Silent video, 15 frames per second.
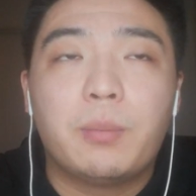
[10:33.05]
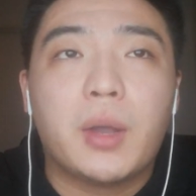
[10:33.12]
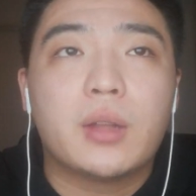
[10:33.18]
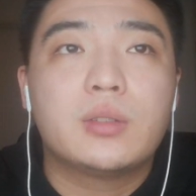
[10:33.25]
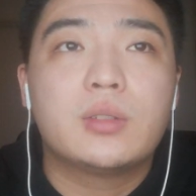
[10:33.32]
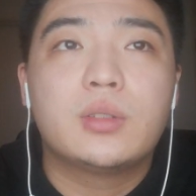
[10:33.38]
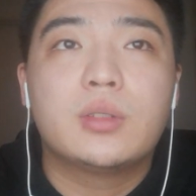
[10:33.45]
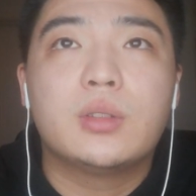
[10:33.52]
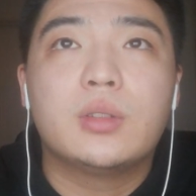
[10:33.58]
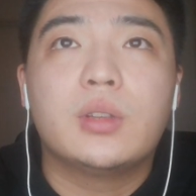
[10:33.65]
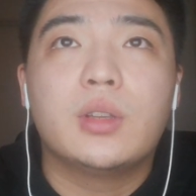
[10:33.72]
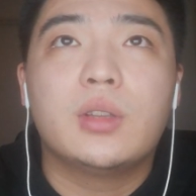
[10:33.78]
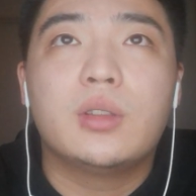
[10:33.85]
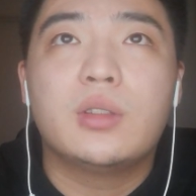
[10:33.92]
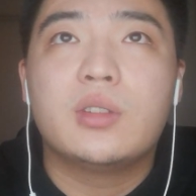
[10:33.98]
But
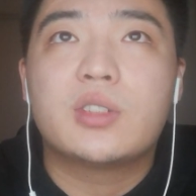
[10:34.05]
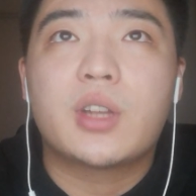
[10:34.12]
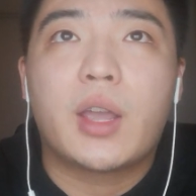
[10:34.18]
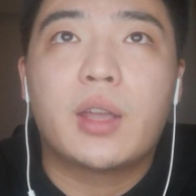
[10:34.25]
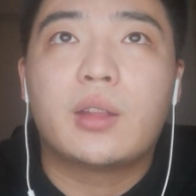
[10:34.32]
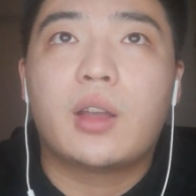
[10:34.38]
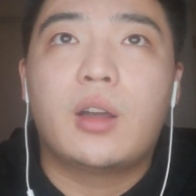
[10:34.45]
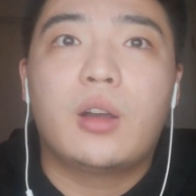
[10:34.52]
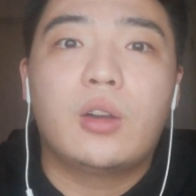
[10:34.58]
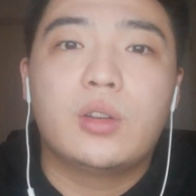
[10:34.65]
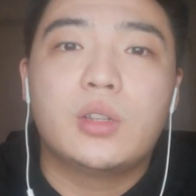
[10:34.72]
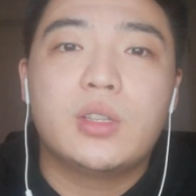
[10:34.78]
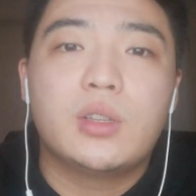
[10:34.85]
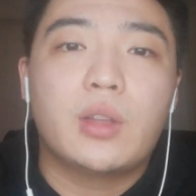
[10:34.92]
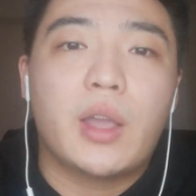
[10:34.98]
in China
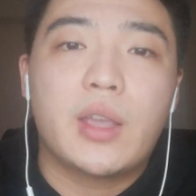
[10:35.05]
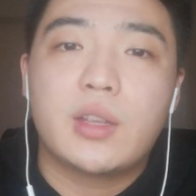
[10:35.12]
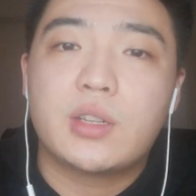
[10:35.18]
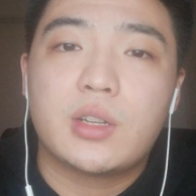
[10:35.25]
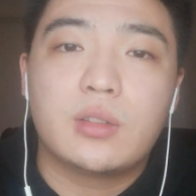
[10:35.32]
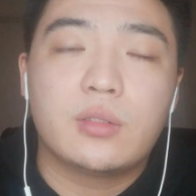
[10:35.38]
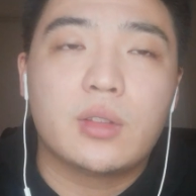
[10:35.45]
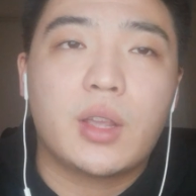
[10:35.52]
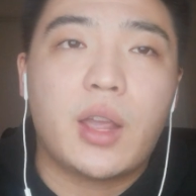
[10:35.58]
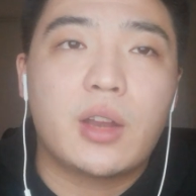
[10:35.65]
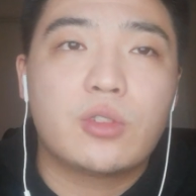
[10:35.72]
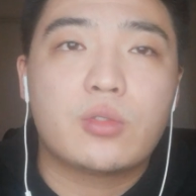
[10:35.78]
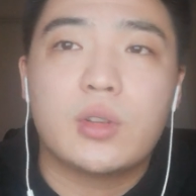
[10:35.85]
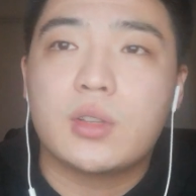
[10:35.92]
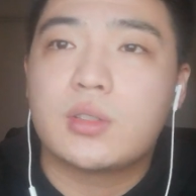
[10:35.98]
or in Asian
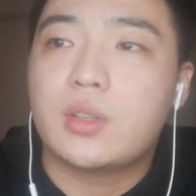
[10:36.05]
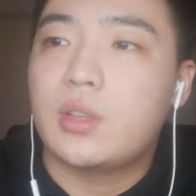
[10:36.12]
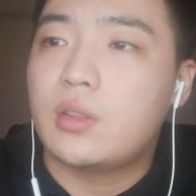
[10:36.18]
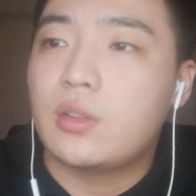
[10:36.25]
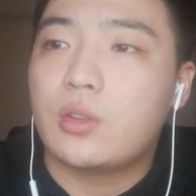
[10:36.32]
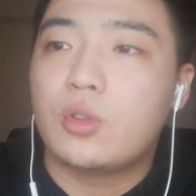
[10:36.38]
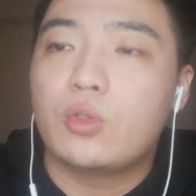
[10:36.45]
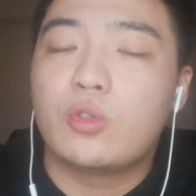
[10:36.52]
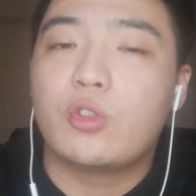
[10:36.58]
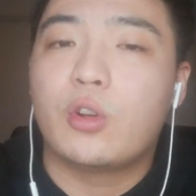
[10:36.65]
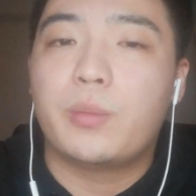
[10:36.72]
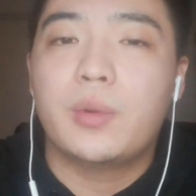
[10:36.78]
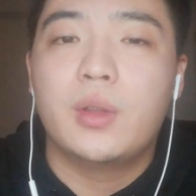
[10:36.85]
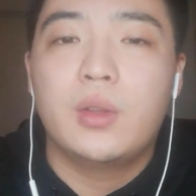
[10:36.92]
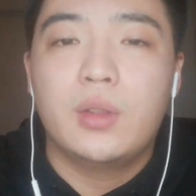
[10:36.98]
countries, in
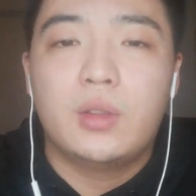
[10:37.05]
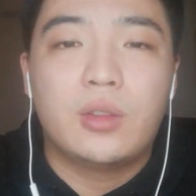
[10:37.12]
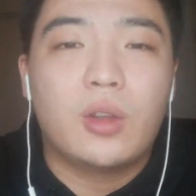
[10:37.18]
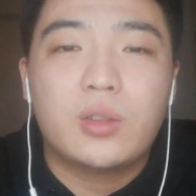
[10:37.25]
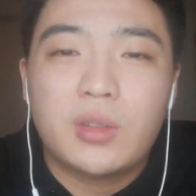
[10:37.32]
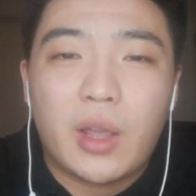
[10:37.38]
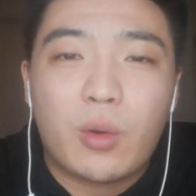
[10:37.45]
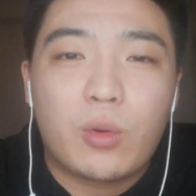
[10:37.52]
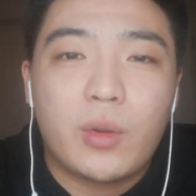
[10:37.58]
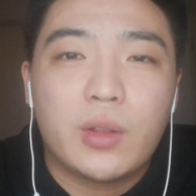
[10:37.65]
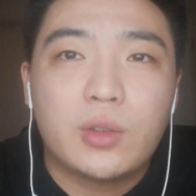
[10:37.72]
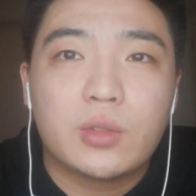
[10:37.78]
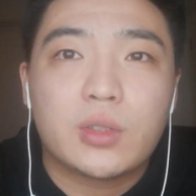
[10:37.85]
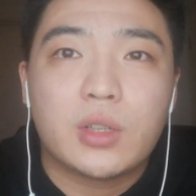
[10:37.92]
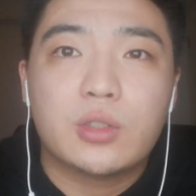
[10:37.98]
Europe, not
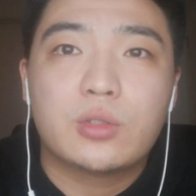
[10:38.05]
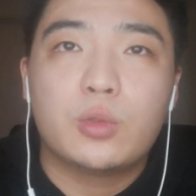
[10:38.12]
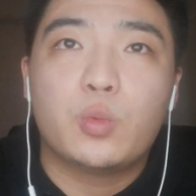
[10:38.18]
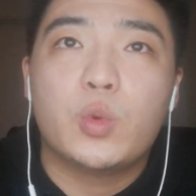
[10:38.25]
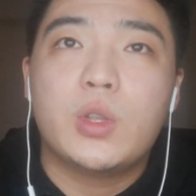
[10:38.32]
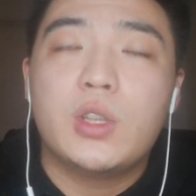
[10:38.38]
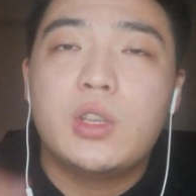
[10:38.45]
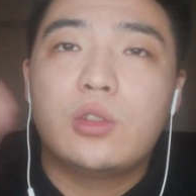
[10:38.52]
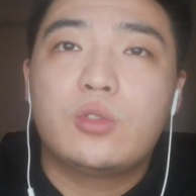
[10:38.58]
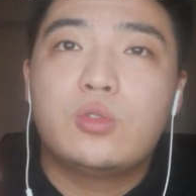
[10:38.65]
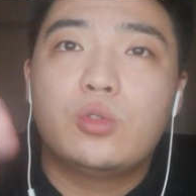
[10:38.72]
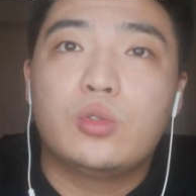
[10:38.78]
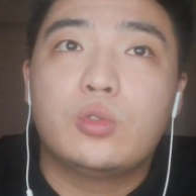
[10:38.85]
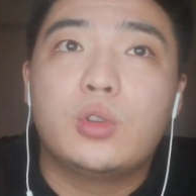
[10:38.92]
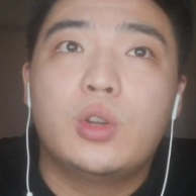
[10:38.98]
everyone knows that. So we need
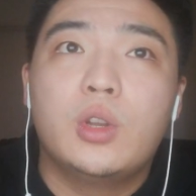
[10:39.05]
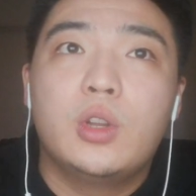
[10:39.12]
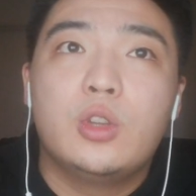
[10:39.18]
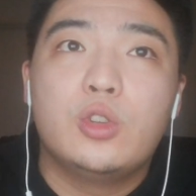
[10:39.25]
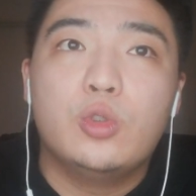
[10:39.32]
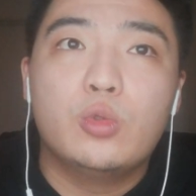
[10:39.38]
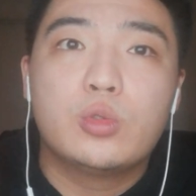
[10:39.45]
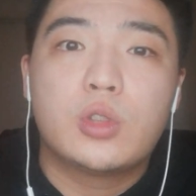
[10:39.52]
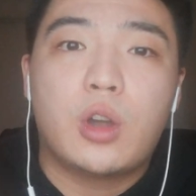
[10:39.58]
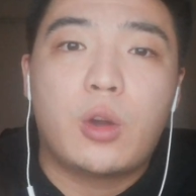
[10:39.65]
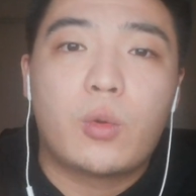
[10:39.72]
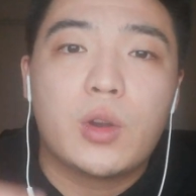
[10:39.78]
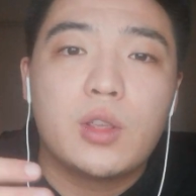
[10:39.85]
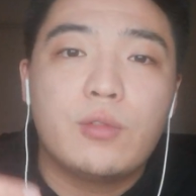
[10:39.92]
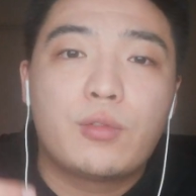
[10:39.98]
to use
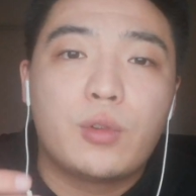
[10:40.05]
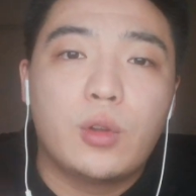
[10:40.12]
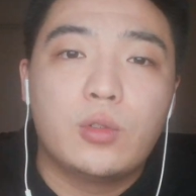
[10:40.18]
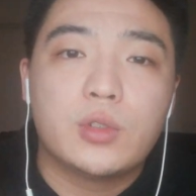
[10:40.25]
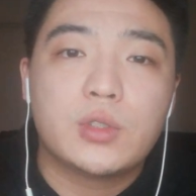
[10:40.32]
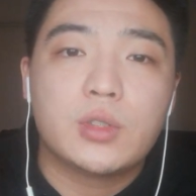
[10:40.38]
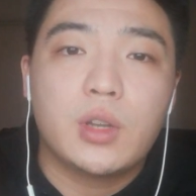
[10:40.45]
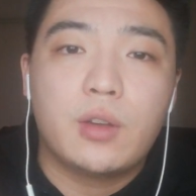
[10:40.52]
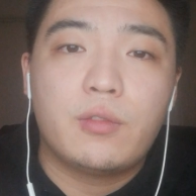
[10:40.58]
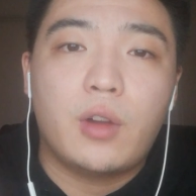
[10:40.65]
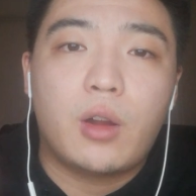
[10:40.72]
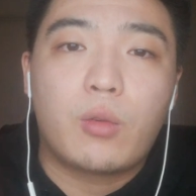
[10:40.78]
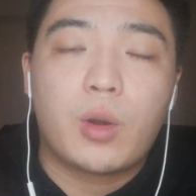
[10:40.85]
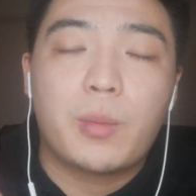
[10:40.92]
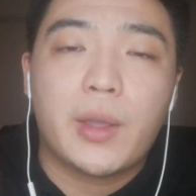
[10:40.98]
our influence of
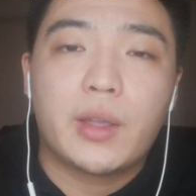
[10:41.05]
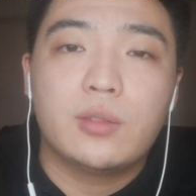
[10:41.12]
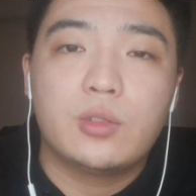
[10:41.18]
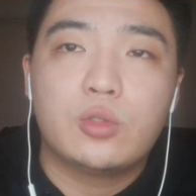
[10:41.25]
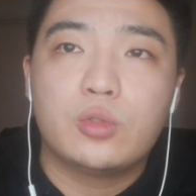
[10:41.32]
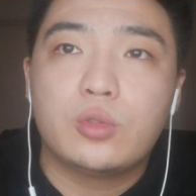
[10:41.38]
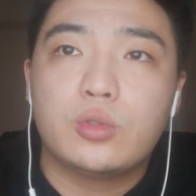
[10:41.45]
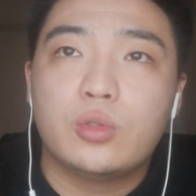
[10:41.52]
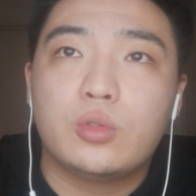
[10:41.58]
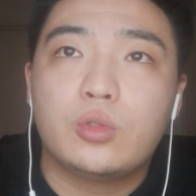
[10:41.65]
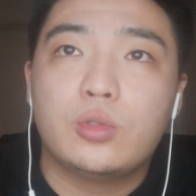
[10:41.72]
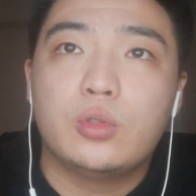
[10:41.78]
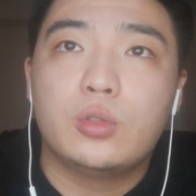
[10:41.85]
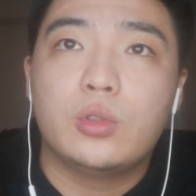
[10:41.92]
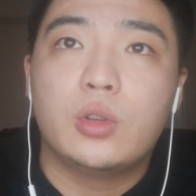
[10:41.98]
our band to
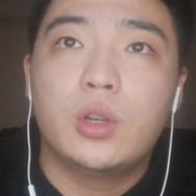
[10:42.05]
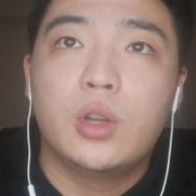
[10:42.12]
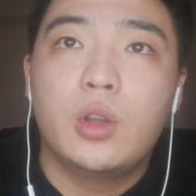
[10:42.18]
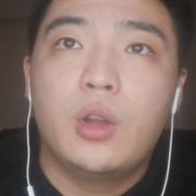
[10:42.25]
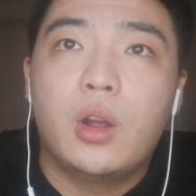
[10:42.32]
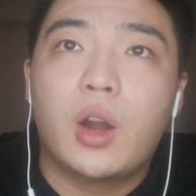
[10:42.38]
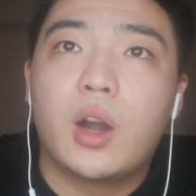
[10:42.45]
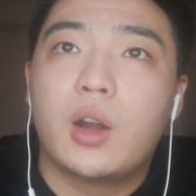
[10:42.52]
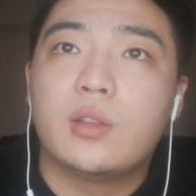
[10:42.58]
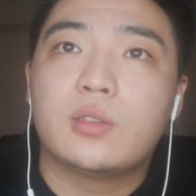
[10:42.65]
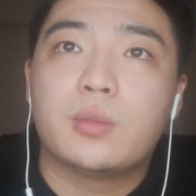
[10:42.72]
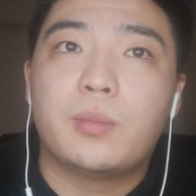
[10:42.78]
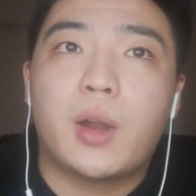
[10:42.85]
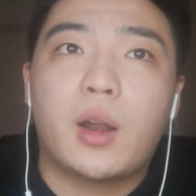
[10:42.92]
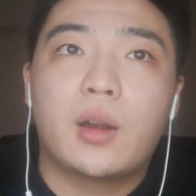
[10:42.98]
earn
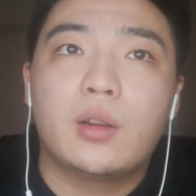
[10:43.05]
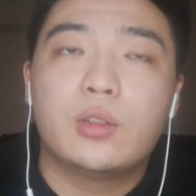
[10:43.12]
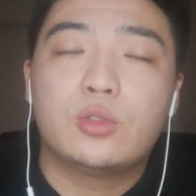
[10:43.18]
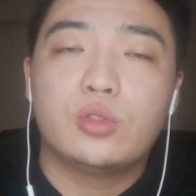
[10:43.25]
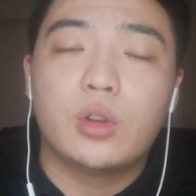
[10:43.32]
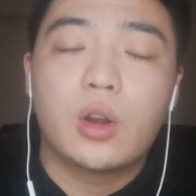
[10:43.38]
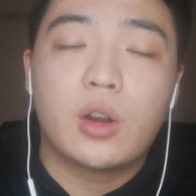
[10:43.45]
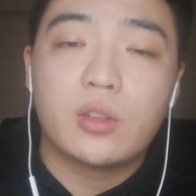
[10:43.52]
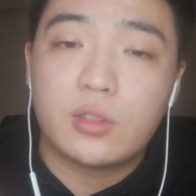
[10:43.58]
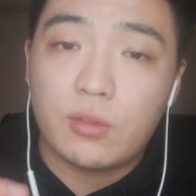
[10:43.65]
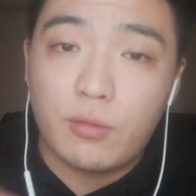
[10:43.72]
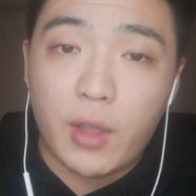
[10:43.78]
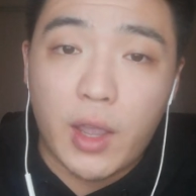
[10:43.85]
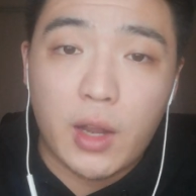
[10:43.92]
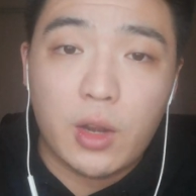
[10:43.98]
the
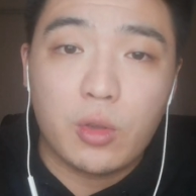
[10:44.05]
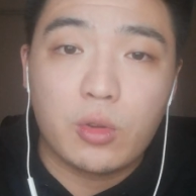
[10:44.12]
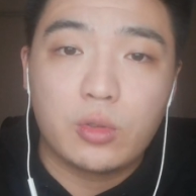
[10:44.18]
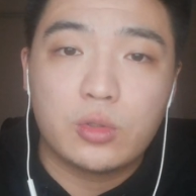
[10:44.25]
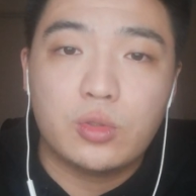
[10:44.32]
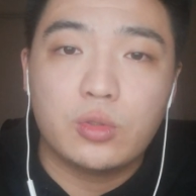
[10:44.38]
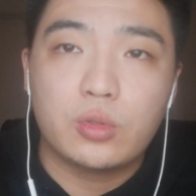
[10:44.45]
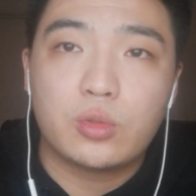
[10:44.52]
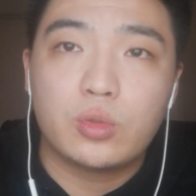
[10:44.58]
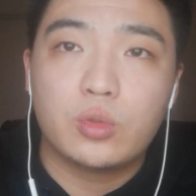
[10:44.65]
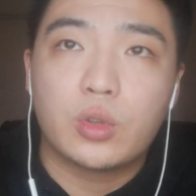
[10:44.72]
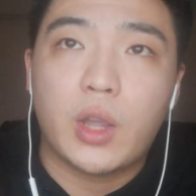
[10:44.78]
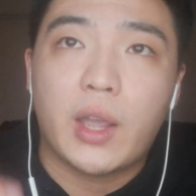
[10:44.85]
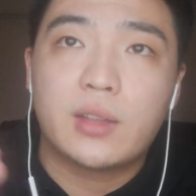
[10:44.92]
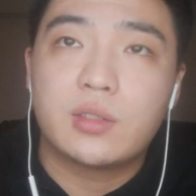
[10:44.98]
value, to
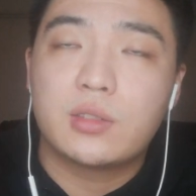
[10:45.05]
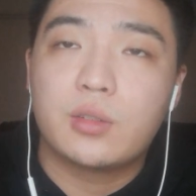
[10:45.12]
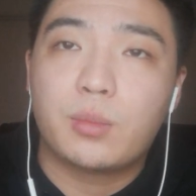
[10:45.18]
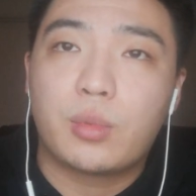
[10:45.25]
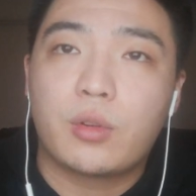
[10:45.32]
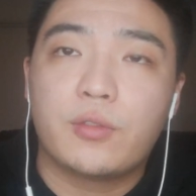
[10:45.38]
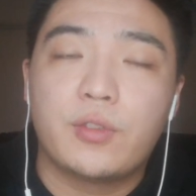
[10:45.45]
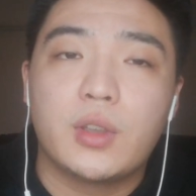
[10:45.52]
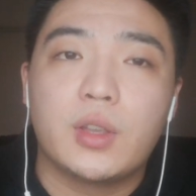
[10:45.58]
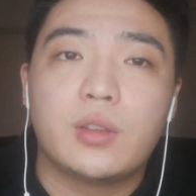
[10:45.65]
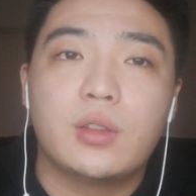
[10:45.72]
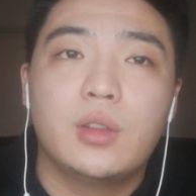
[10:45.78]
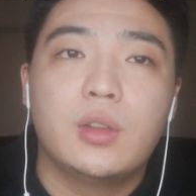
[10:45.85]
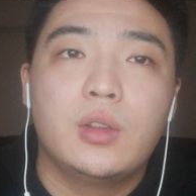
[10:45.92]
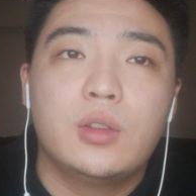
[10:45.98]
get the
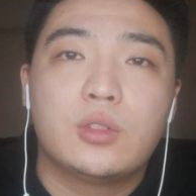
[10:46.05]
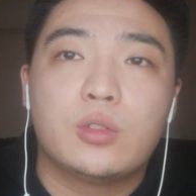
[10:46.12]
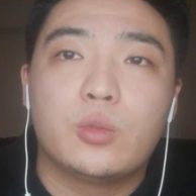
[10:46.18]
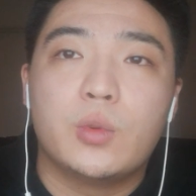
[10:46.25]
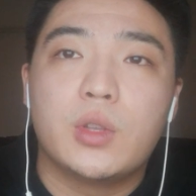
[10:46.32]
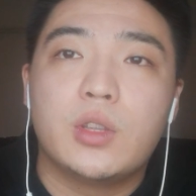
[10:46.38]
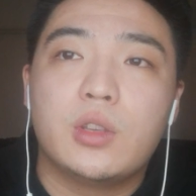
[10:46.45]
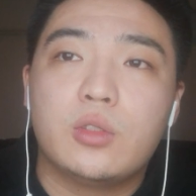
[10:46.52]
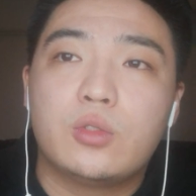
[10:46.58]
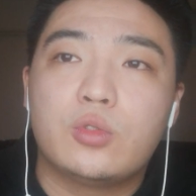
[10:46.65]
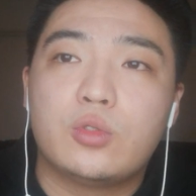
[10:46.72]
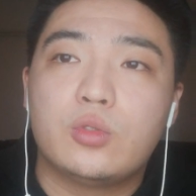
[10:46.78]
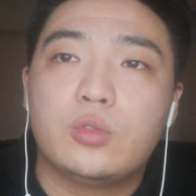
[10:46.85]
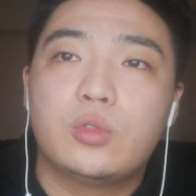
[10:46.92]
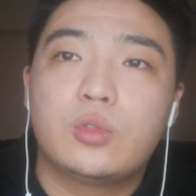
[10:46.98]
profit. So we need to